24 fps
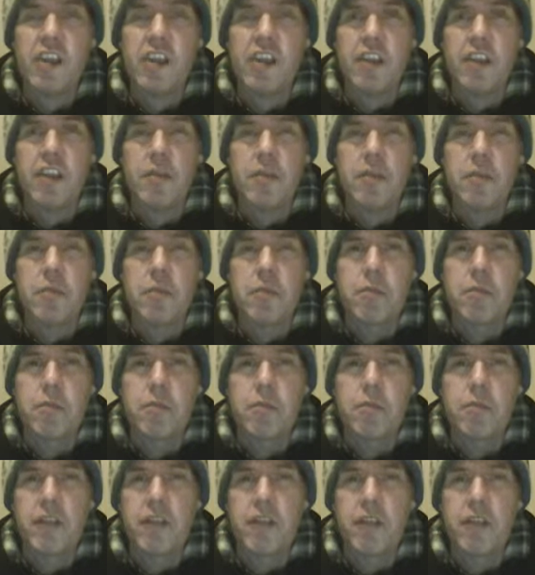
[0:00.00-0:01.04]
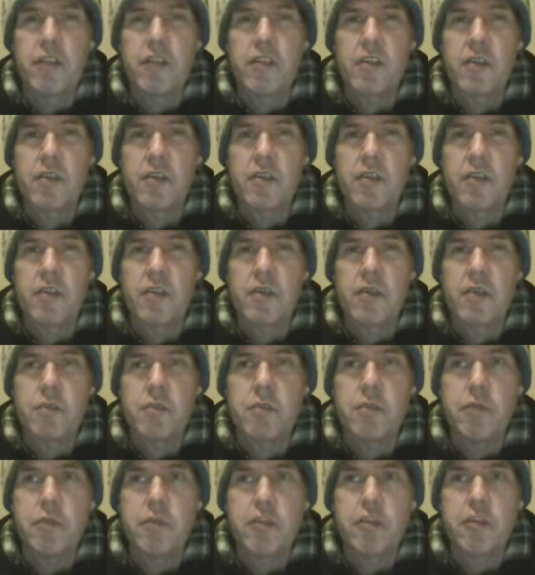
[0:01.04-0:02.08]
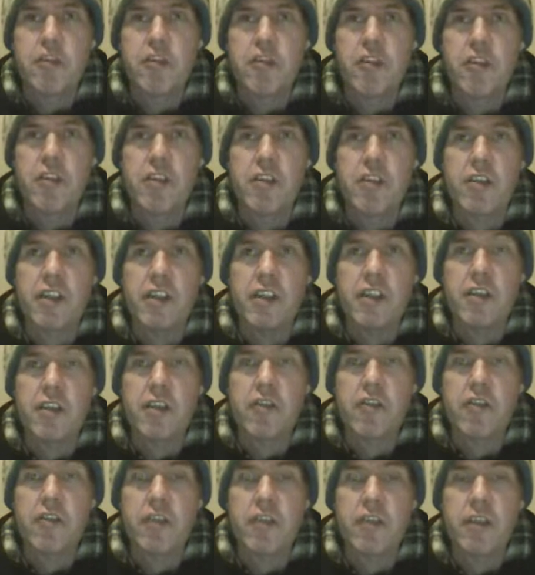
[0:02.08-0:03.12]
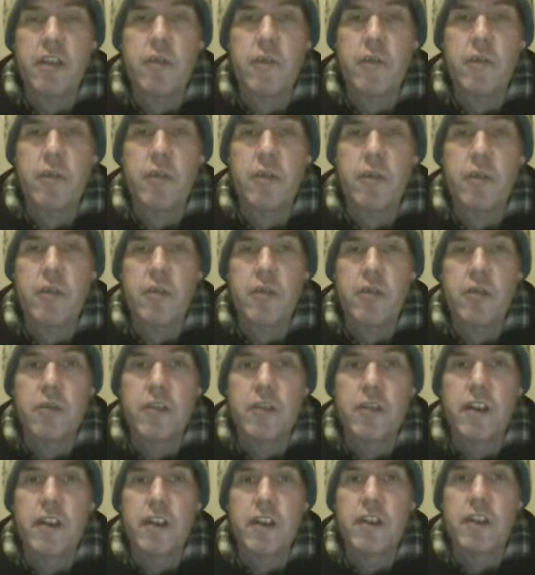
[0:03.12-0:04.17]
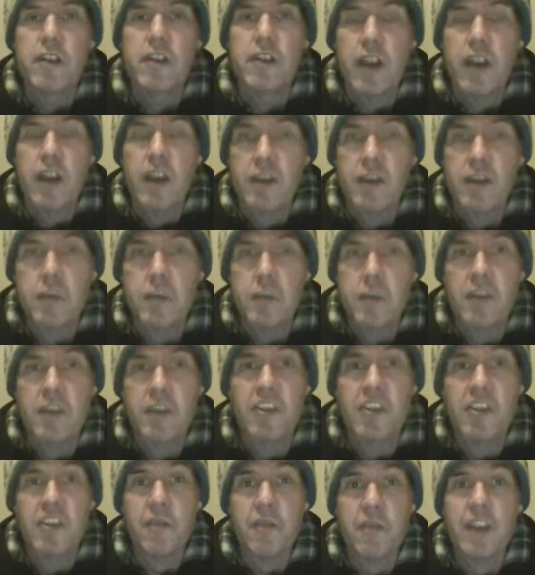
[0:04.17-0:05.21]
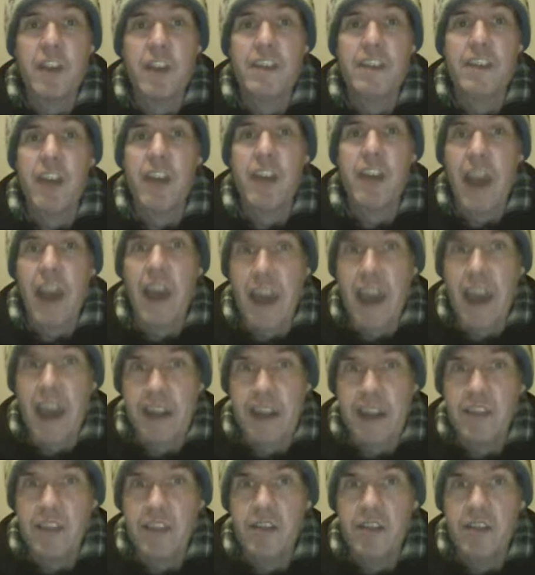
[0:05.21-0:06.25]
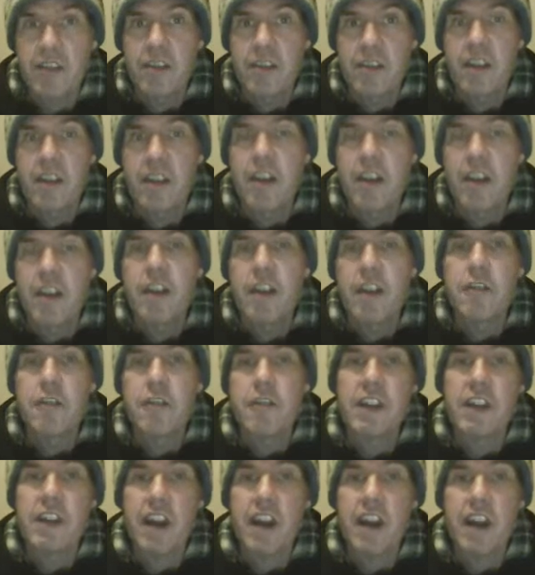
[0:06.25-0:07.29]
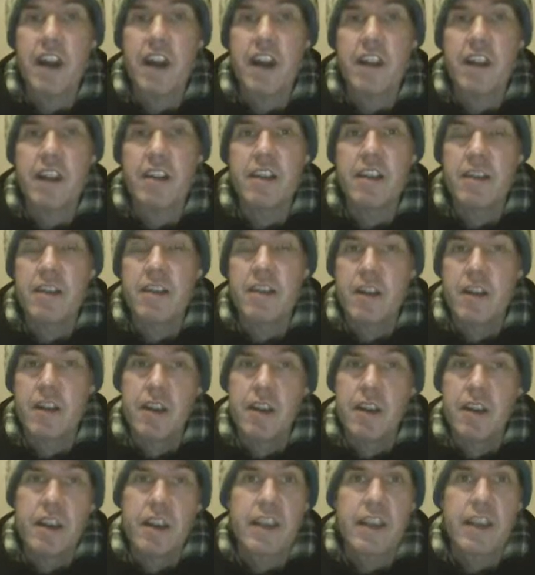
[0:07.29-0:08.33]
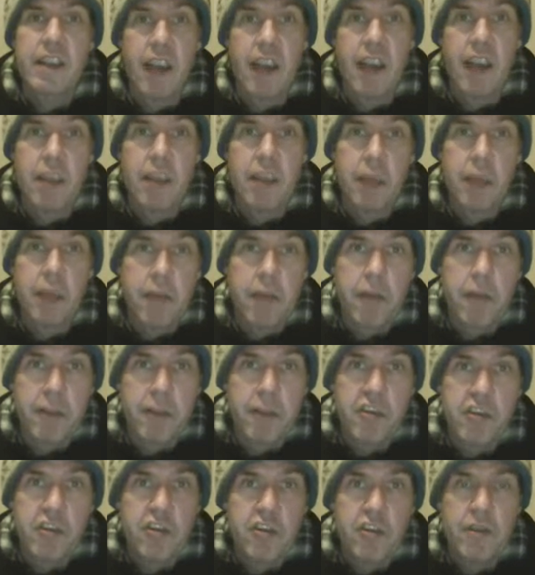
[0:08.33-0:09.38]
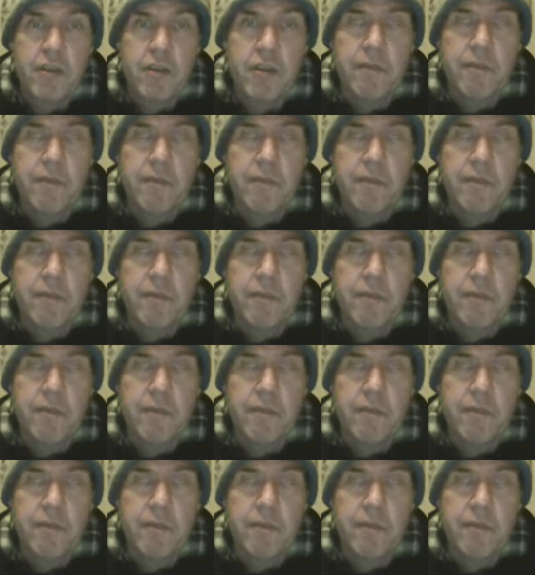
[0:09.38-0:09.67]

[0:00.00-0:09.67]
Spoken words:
ago, there was a push on in Australia for a specific act regarding gay marriage.